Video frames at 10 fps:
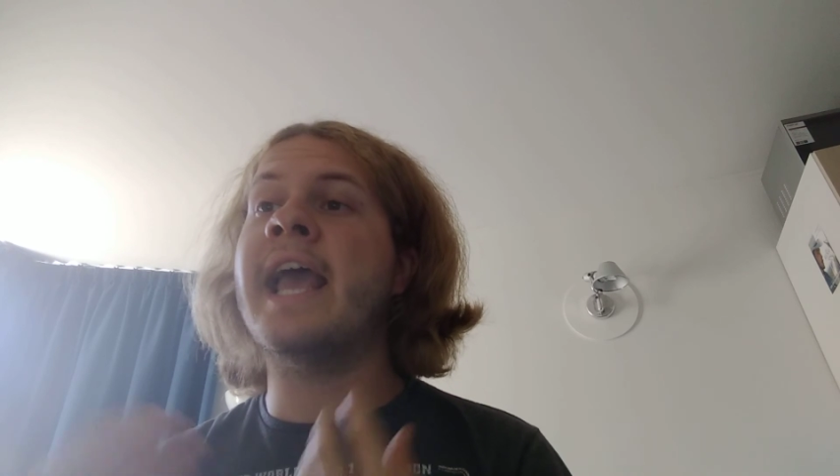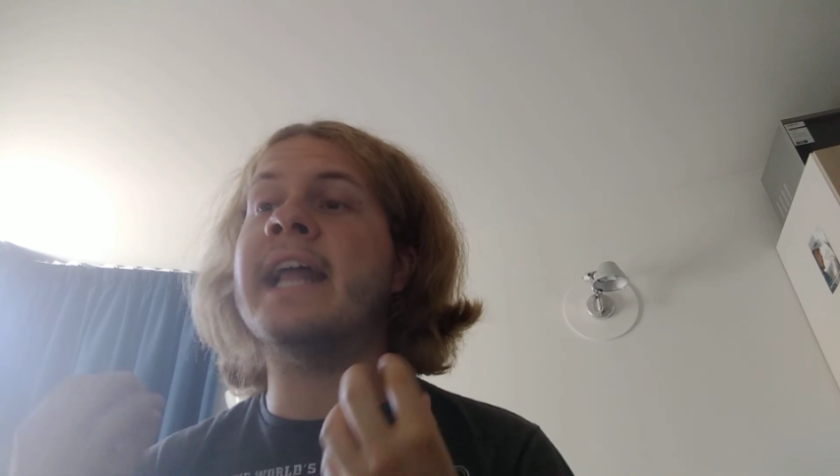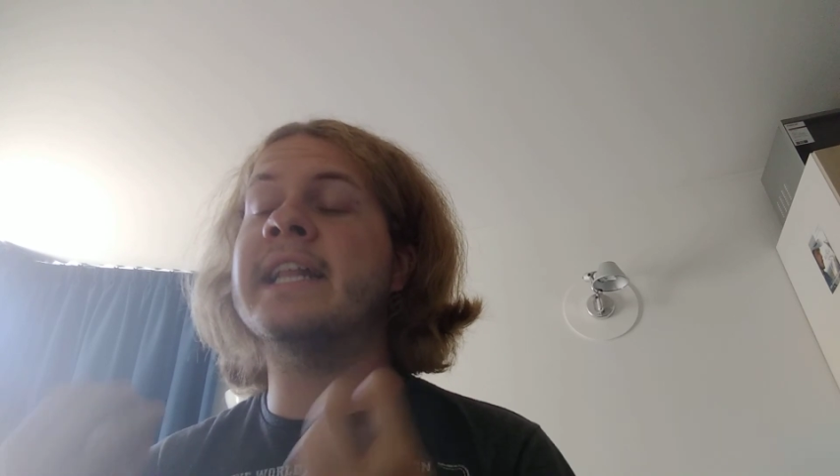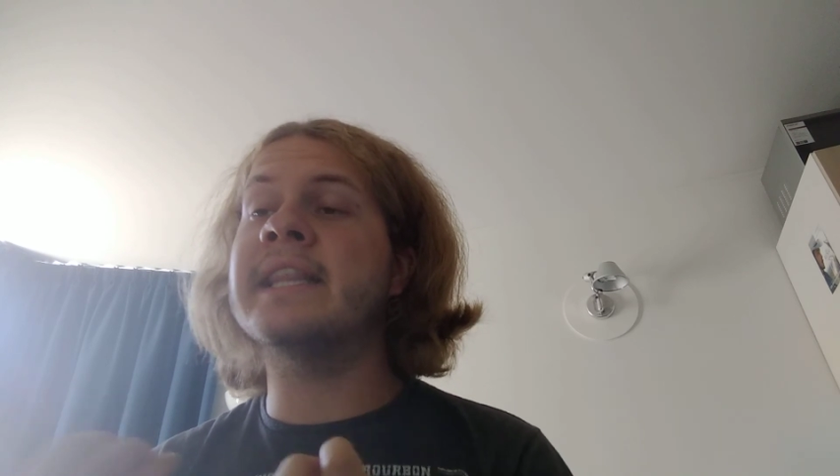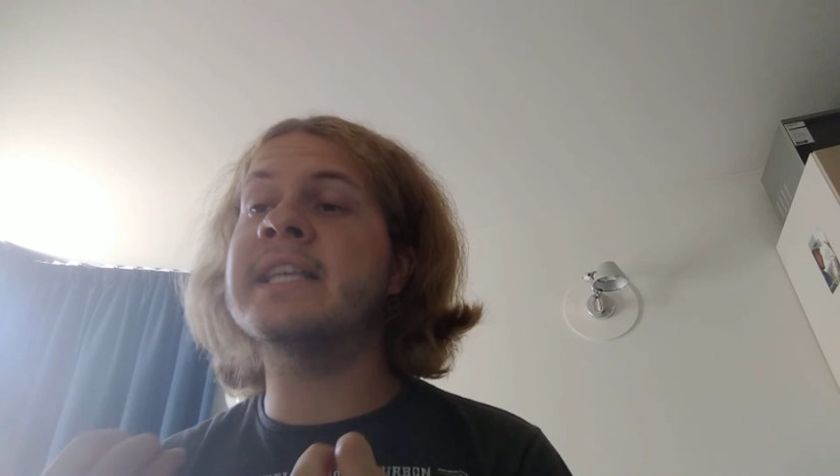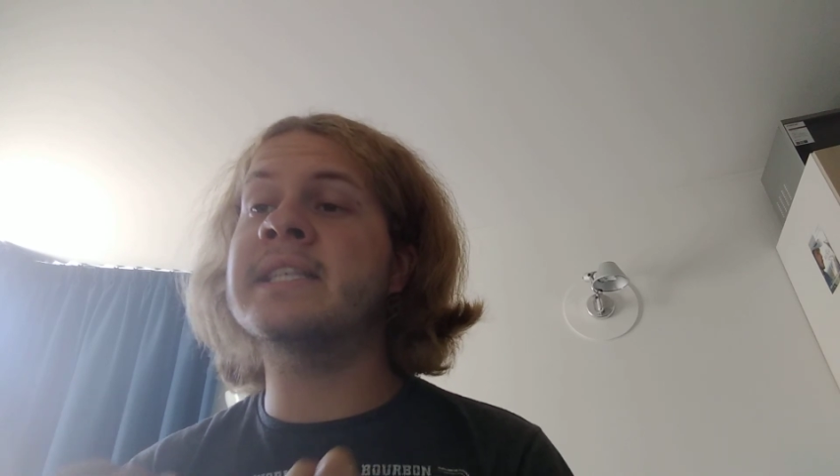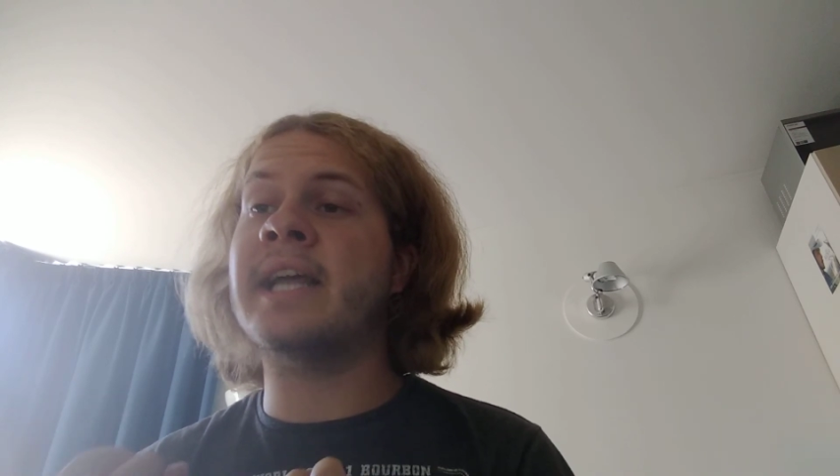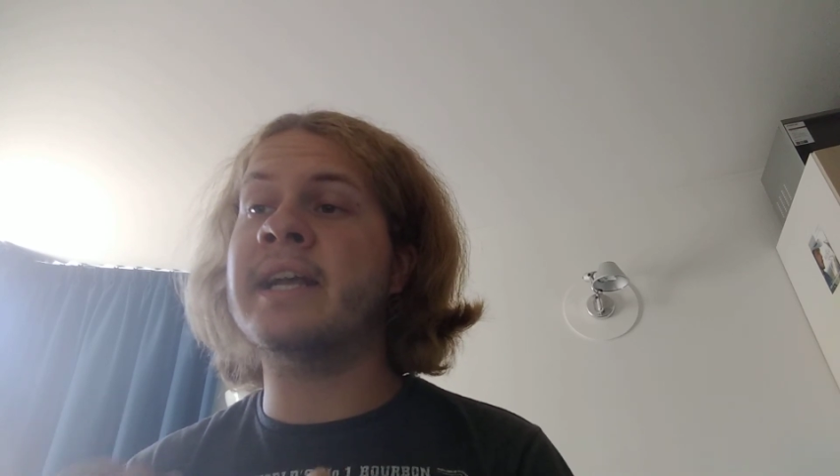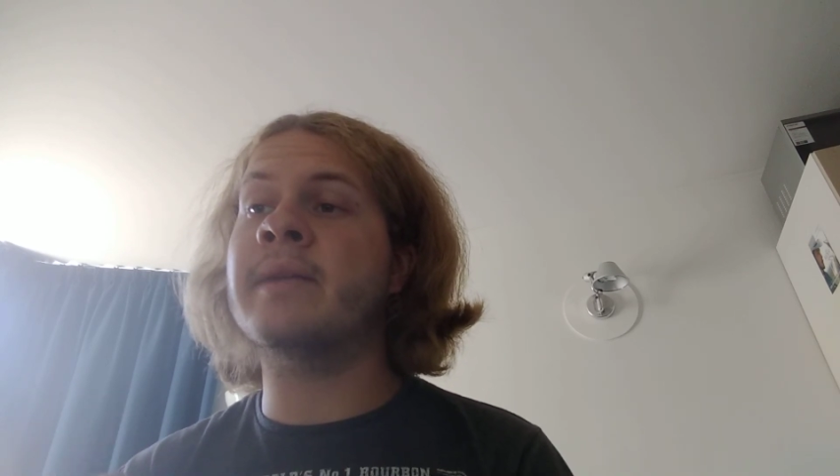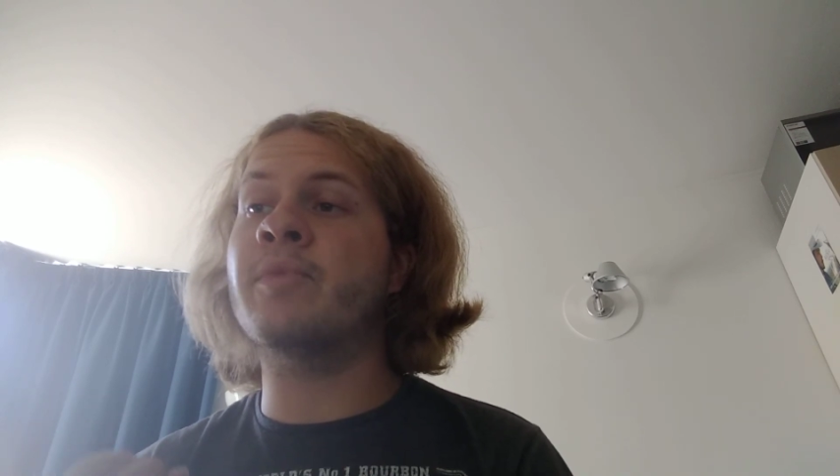And in this
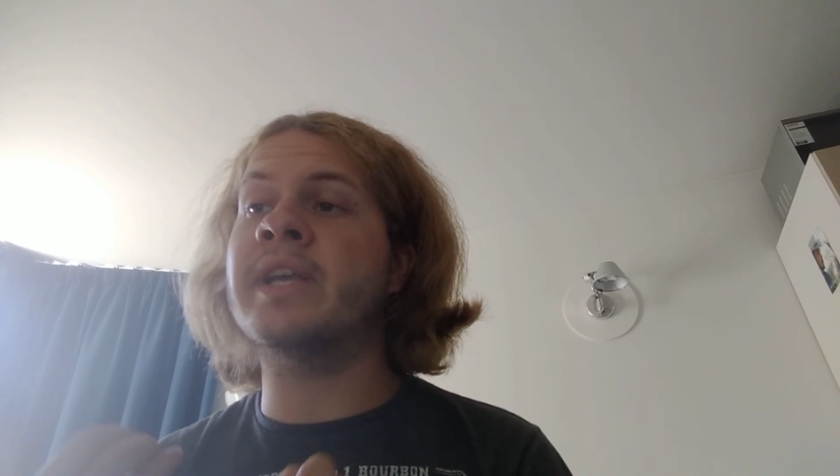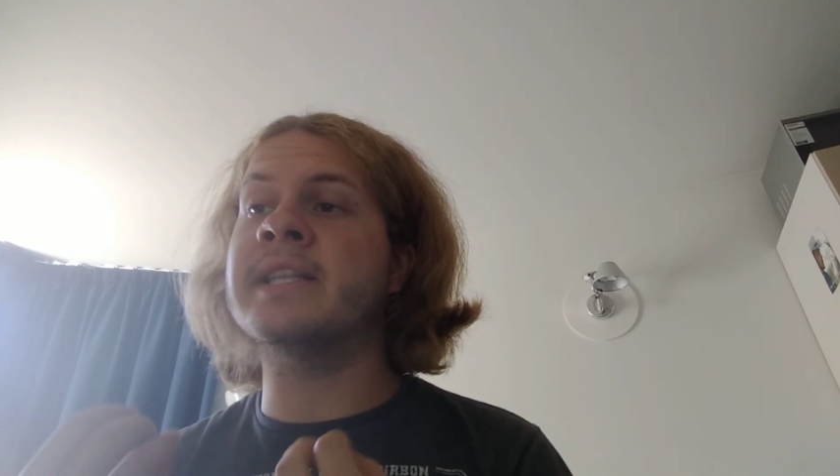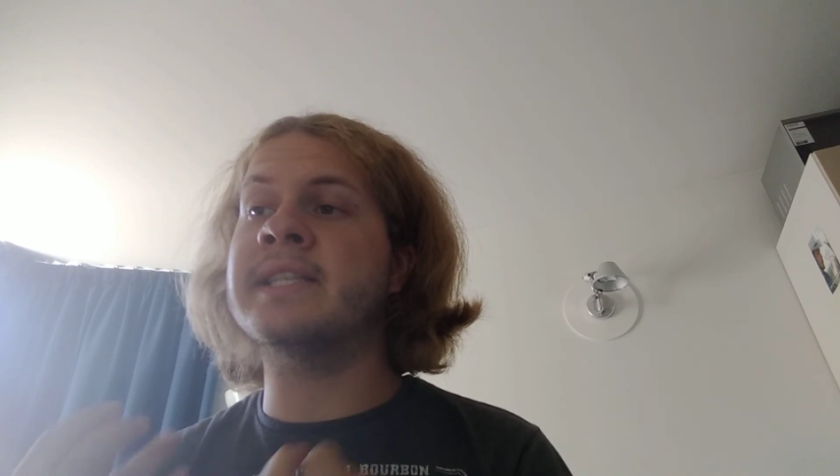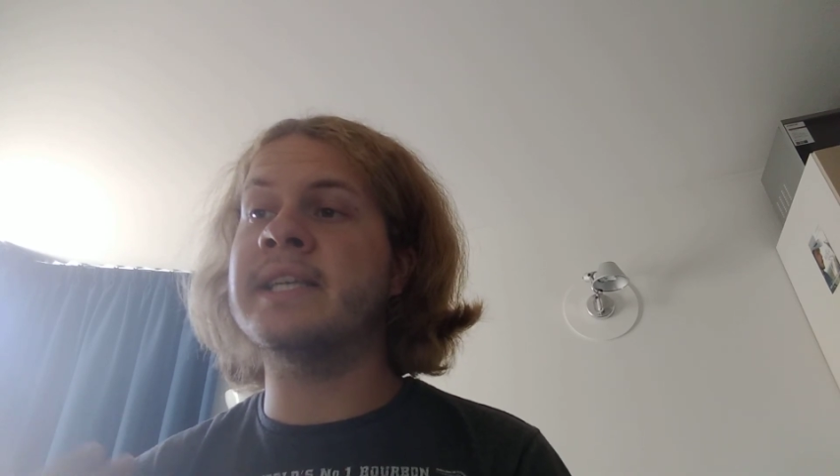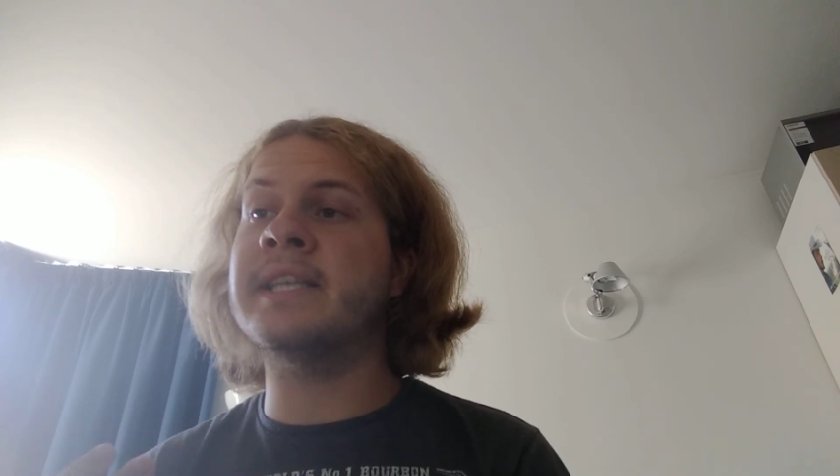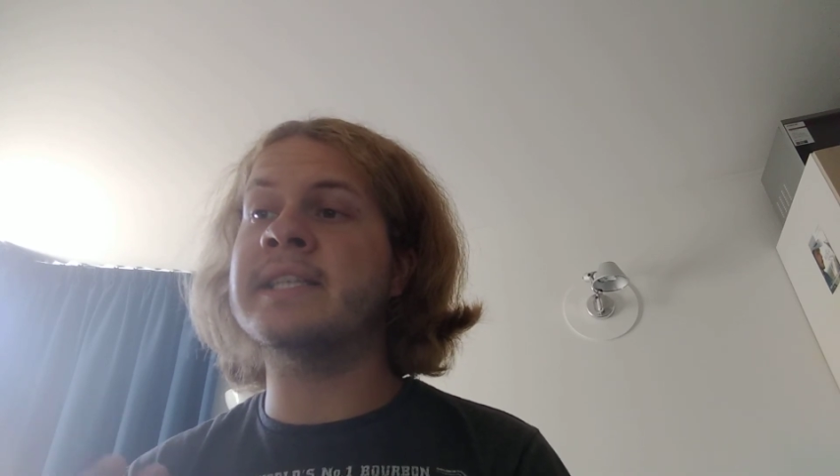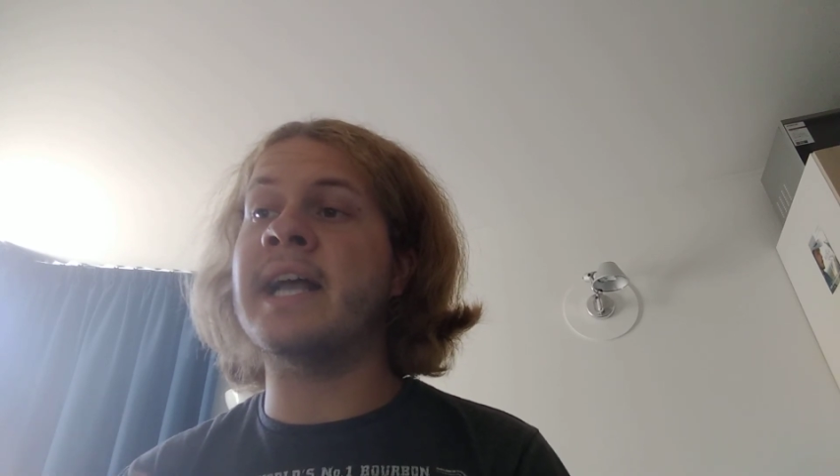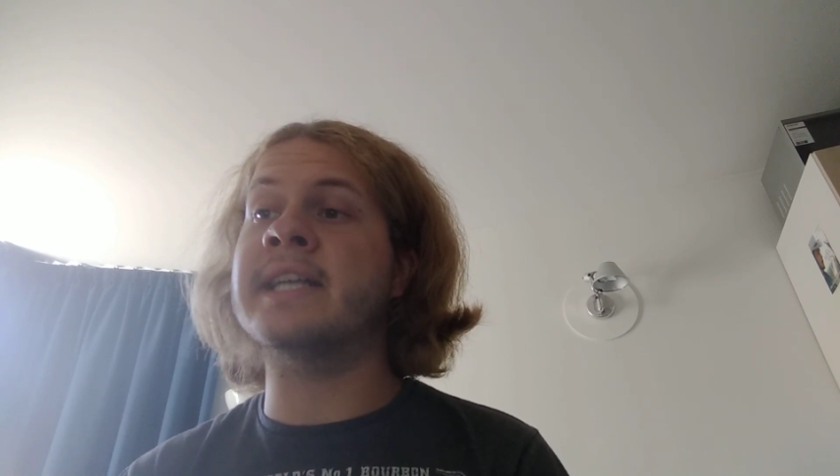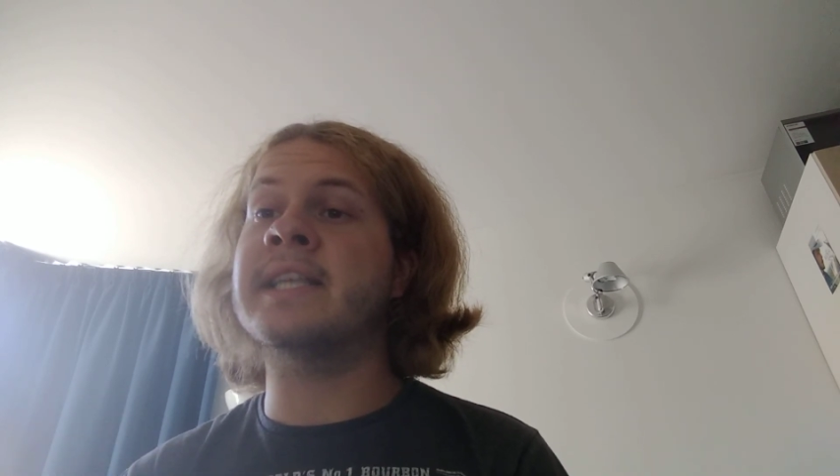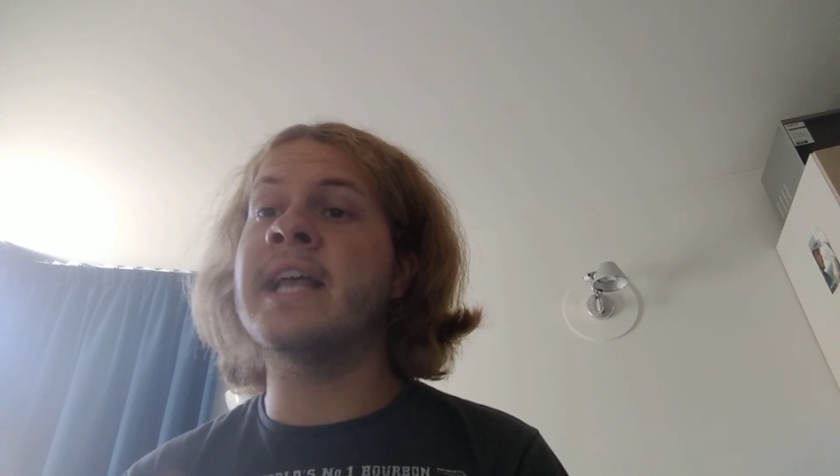diagram, we can see this
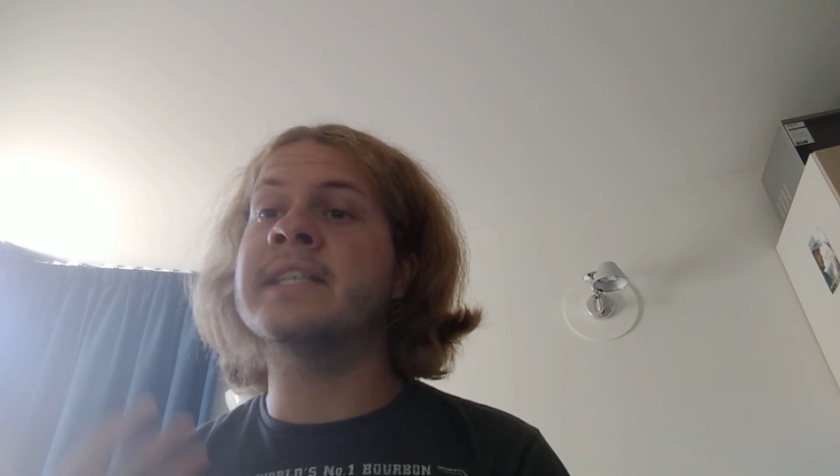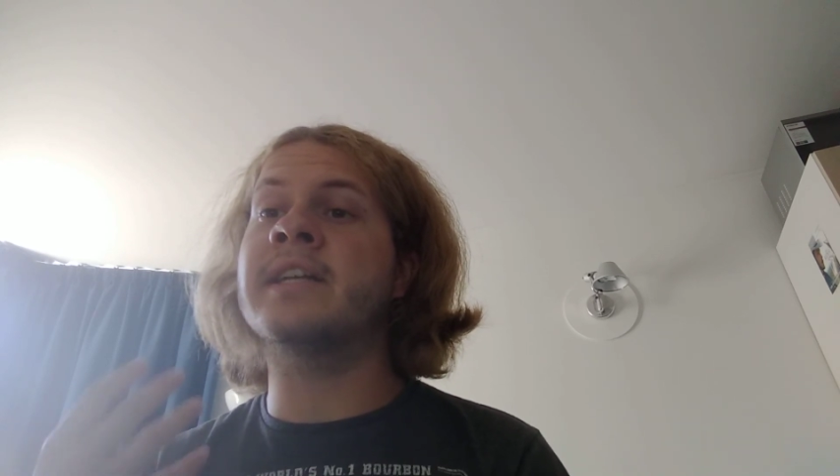as